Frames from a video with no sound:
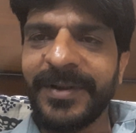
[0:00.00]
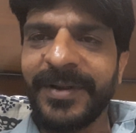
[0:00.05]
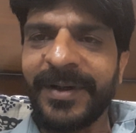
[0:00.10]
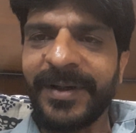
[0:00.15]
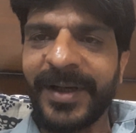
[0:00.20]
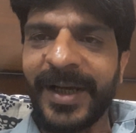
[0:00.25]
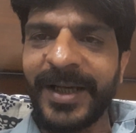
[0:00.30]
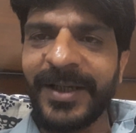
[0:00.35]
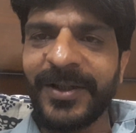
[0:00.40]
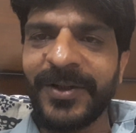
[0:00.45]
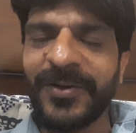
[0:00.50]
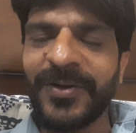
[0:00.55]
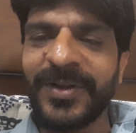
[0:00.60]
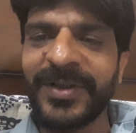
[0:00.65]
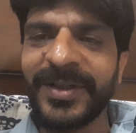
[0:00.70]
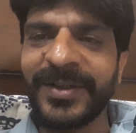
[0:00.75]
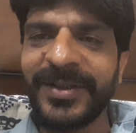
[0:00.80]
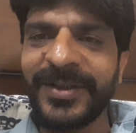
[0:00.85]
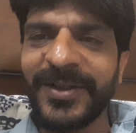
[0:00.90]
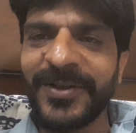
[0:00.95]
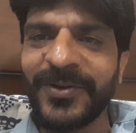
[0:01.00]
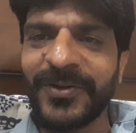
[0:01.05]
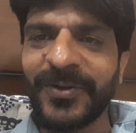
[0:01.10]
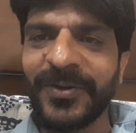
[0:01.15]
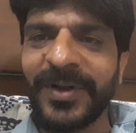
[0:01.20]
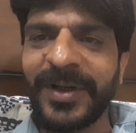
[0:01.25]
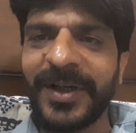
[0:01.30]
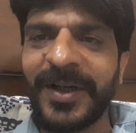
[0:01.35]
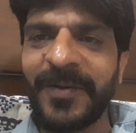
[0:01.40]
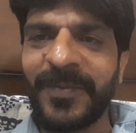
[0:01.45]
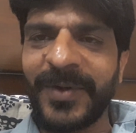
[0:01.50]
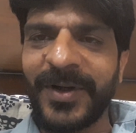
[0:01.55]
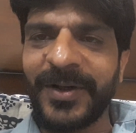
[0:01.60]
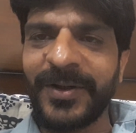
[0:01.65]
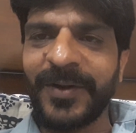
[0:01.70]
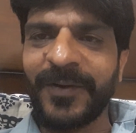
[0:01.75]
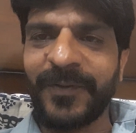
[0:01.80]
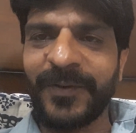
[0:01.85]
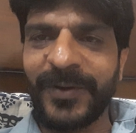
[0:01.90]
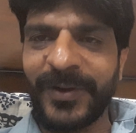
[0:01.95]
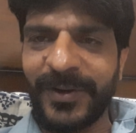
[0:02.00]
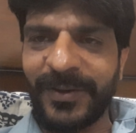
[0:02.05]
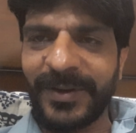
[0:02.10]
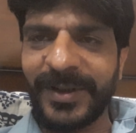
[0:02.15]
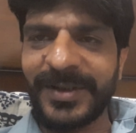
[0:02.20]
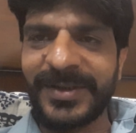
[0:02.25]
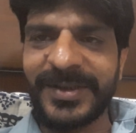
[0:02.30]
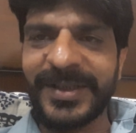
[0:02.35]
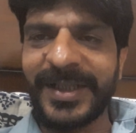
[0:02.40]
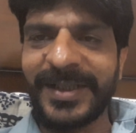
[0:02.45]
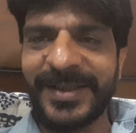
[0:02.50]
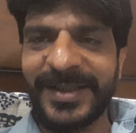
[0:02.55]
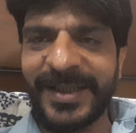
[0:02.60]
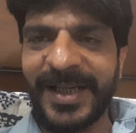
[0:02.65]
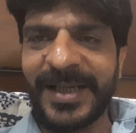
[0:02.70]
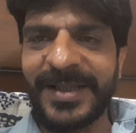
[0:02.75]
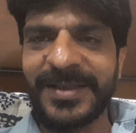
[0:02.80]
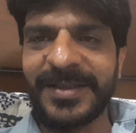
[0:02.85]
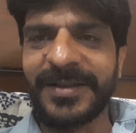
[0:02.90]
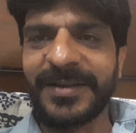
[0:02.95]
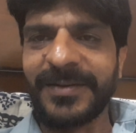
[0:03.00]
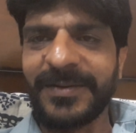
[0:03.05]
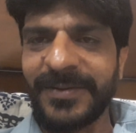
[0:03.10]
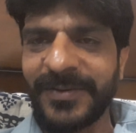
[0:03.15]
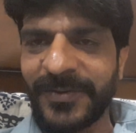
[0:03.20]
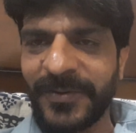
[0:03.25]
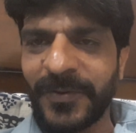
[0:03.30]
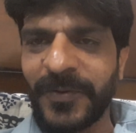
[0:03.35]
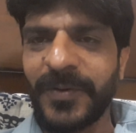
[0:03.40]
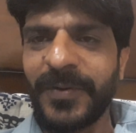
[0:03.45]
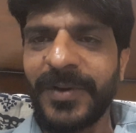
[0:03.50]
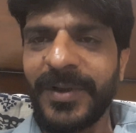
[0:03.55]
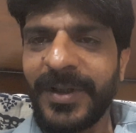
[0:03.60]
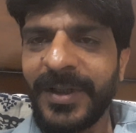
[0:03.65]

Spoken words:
right now under the control and command of nuclear strategic asset, the